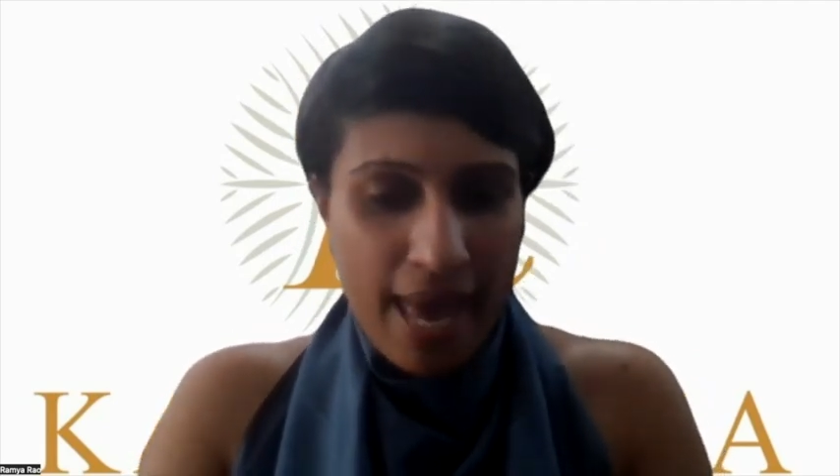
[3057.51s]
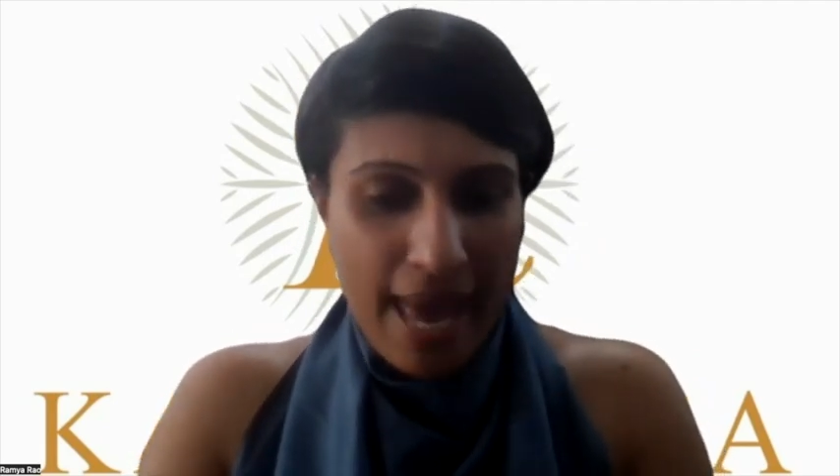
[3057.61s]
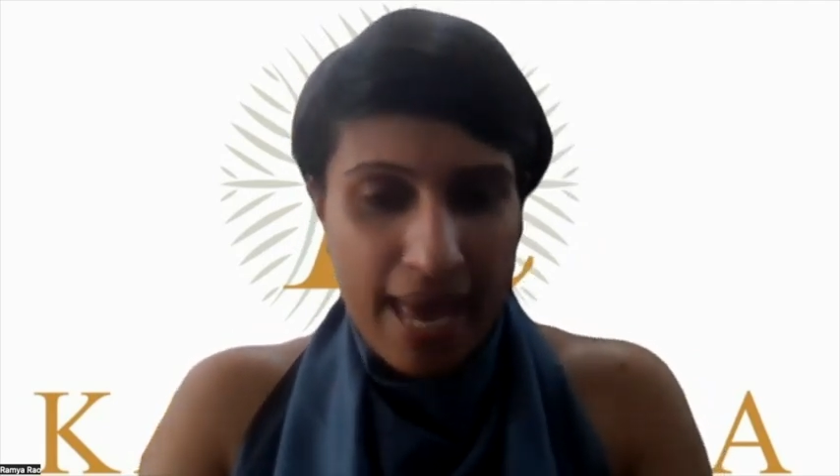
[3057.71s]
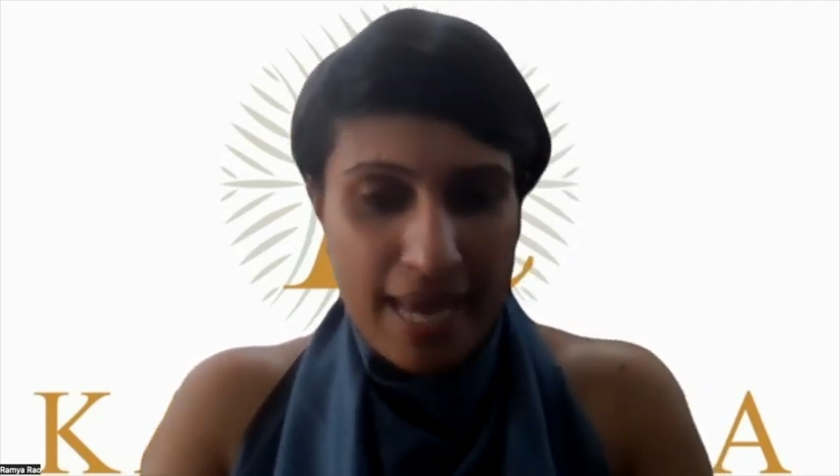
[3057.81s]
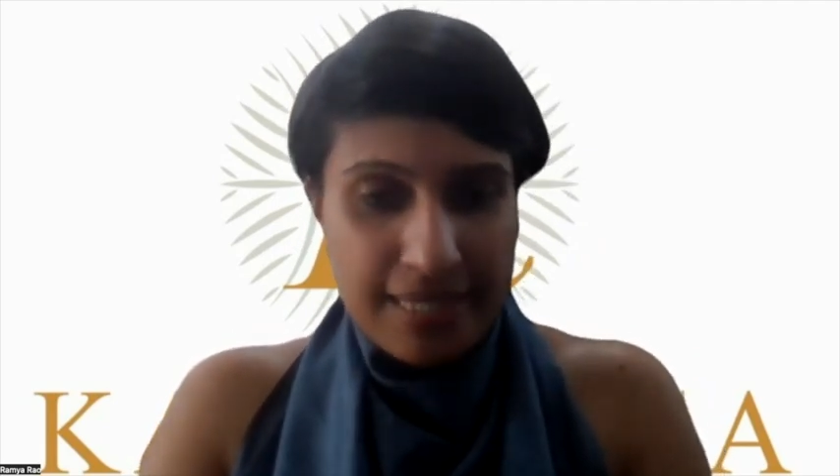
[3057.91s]

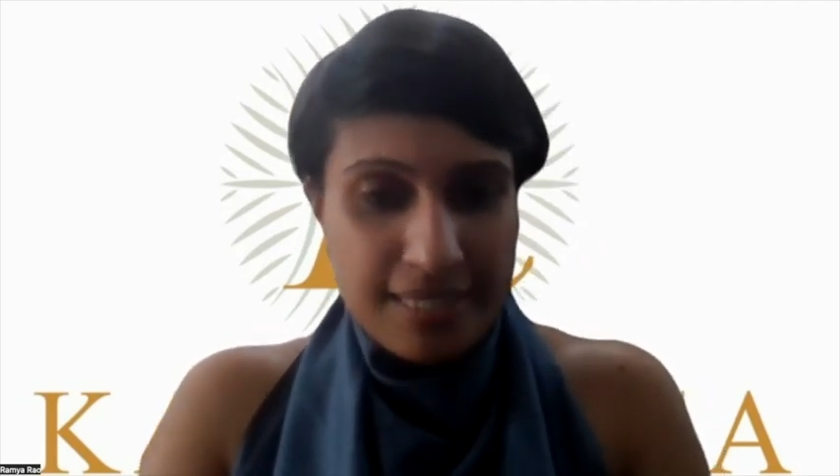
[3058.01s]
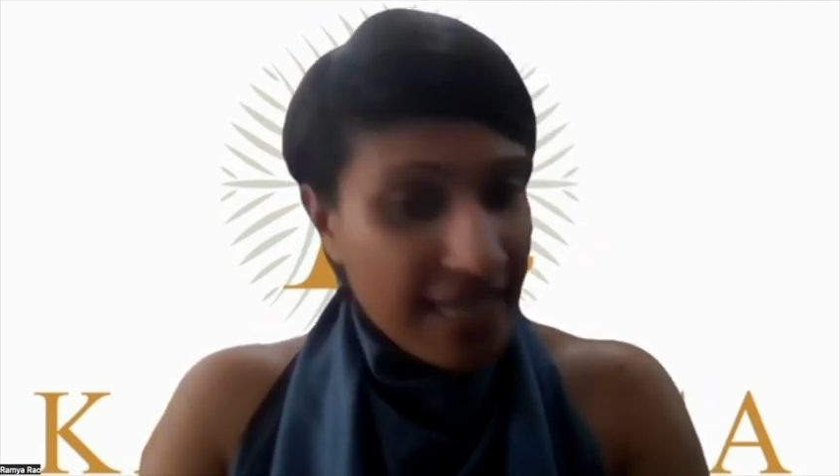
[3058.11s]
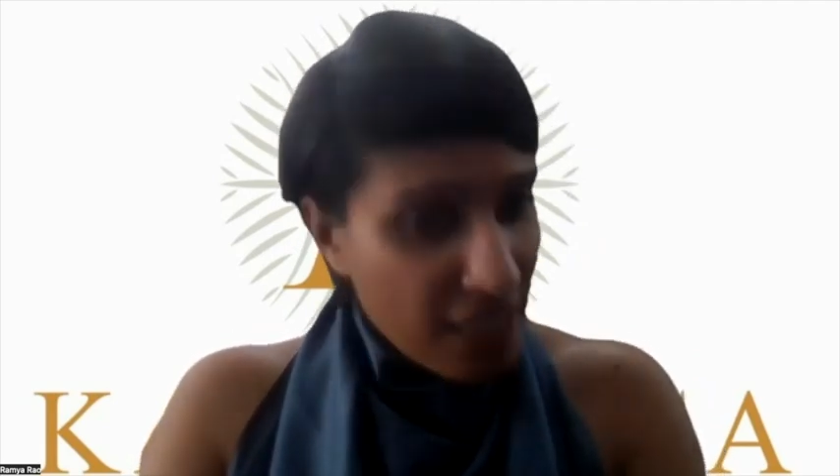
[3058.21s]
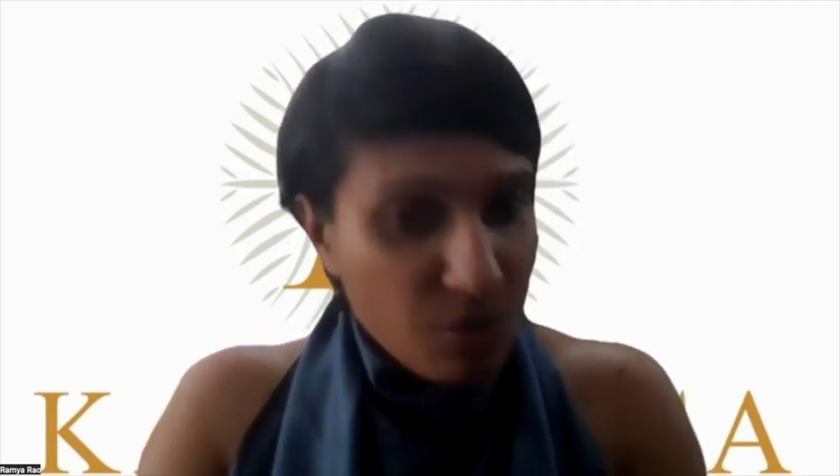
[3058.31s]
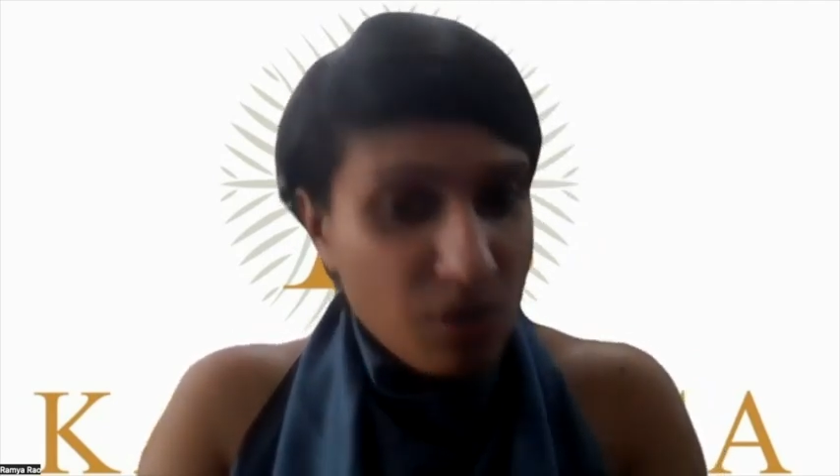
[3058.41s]
And
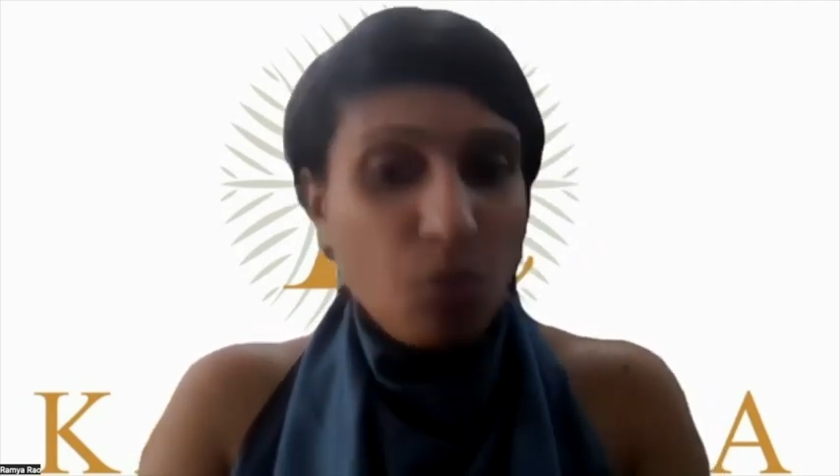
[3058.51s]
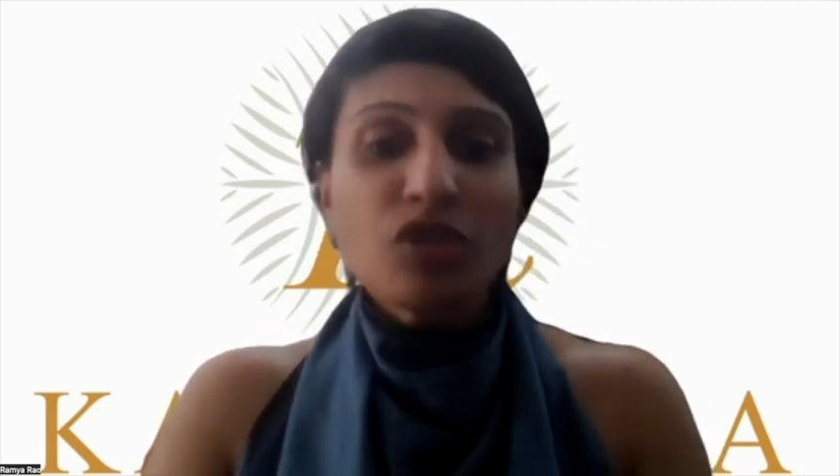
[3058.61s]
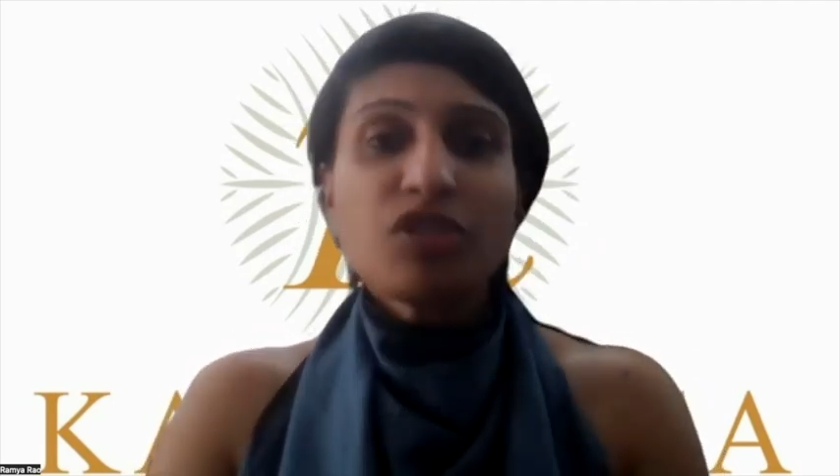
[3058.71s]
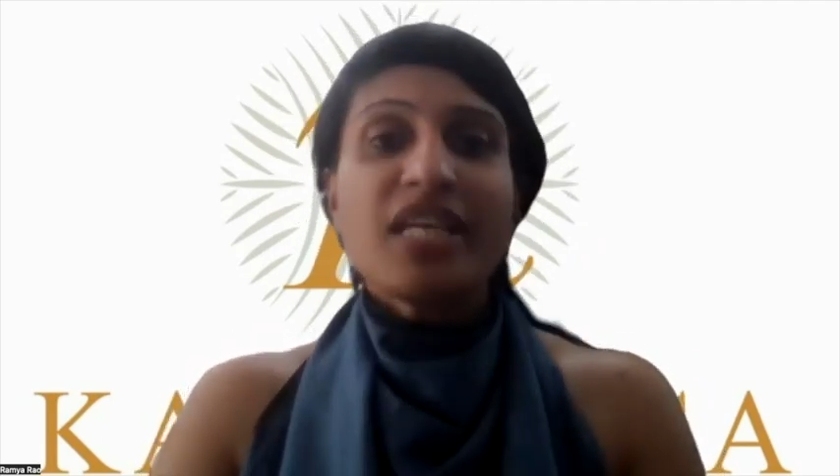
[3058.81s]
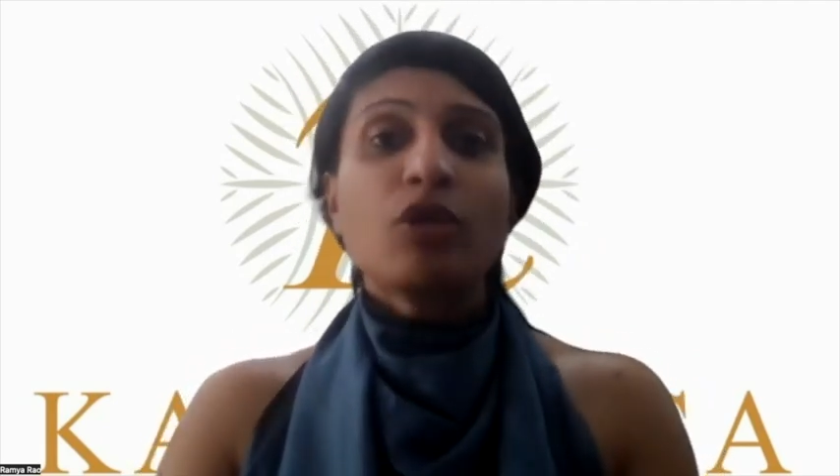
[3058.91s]
yes, we want
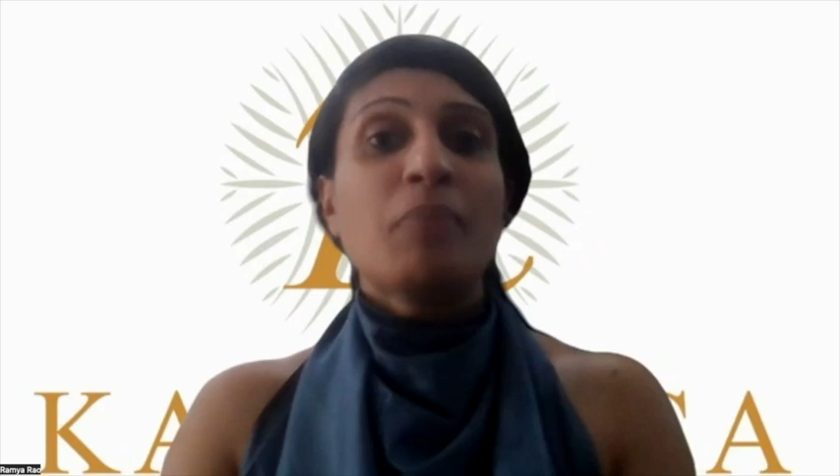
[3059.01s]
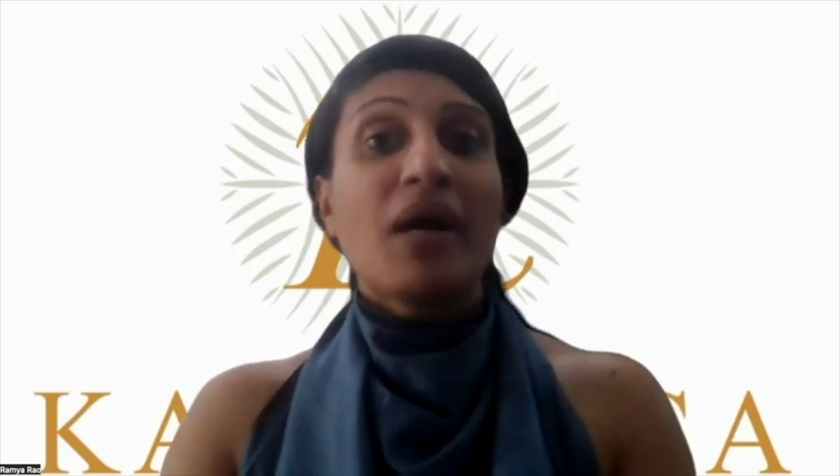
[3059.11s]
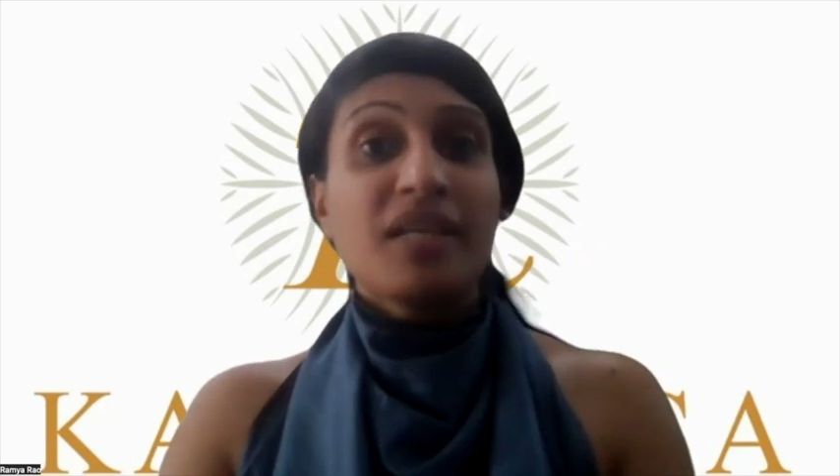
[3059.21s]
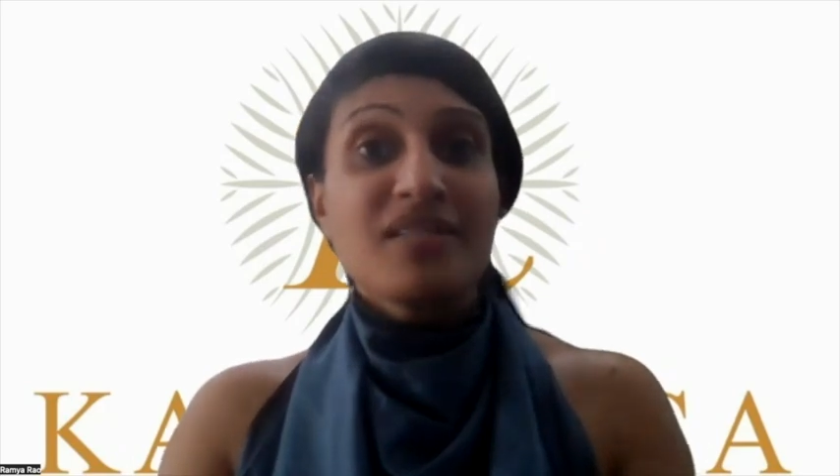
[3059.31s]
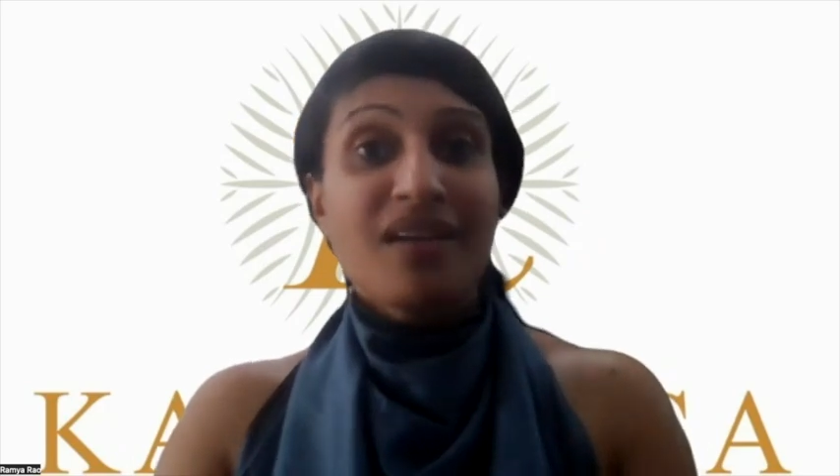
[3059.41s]
to take
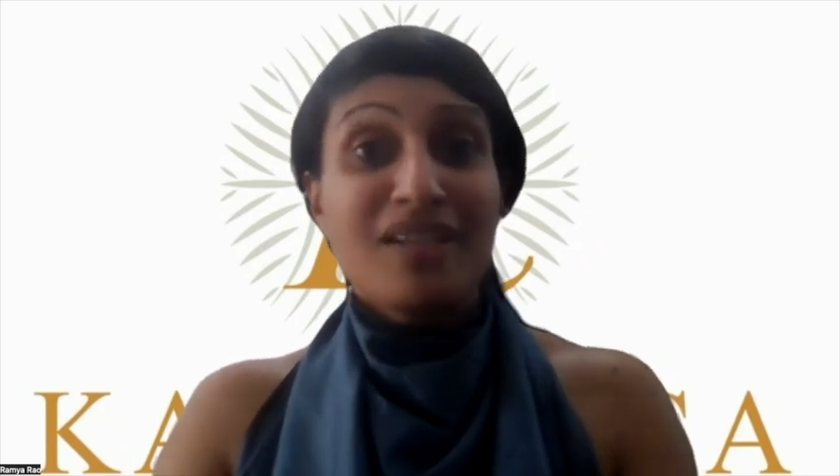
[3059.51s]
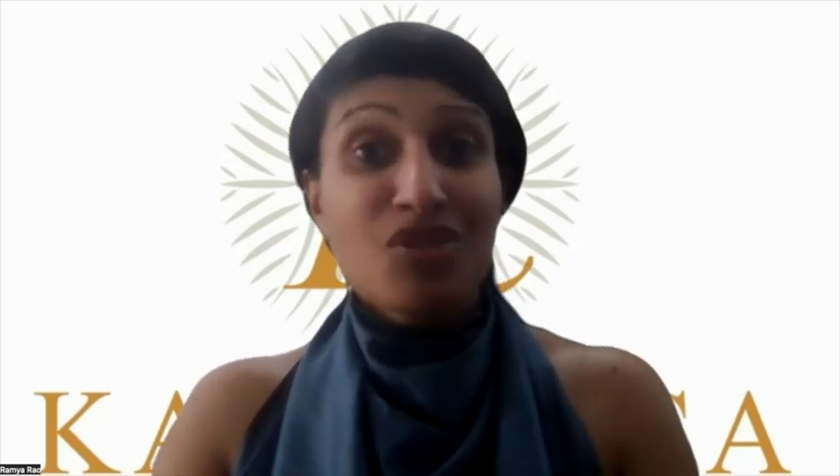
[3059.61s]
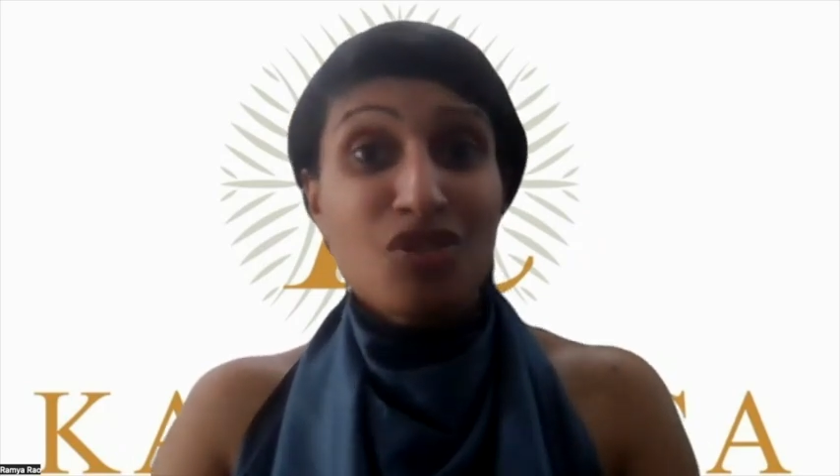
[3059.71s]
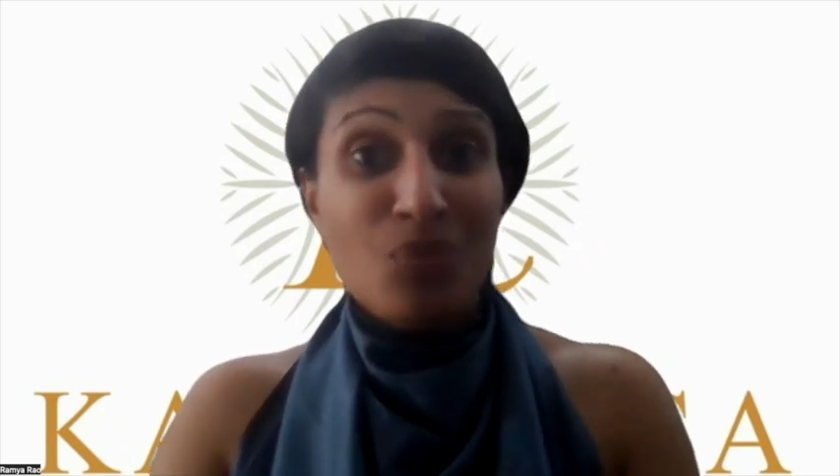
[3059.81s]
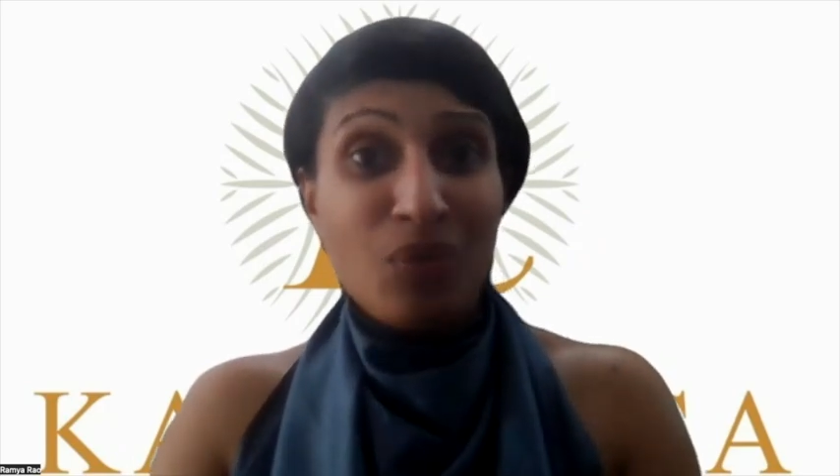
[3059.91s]
Uppada saris
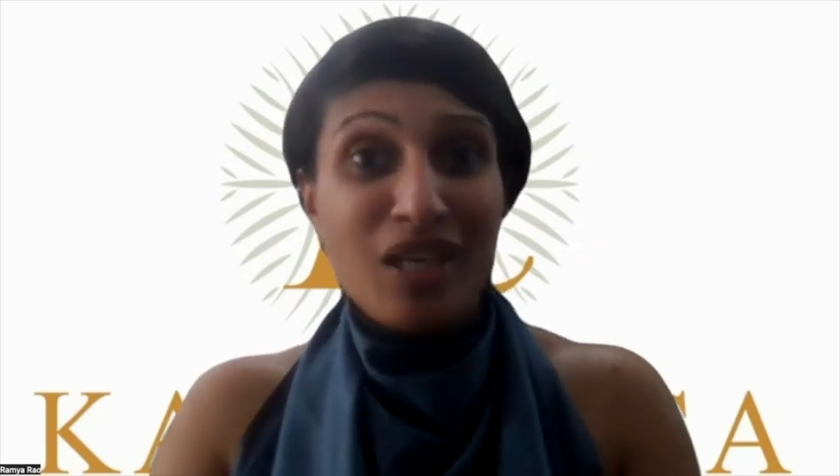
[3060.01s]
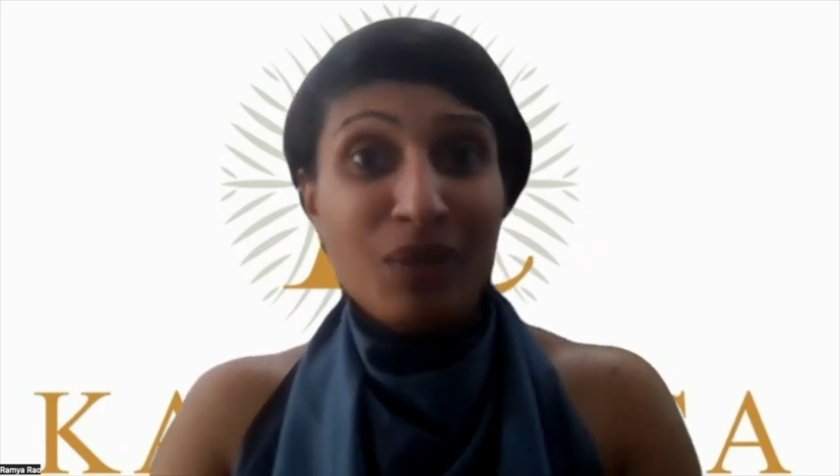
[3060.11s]
to the world.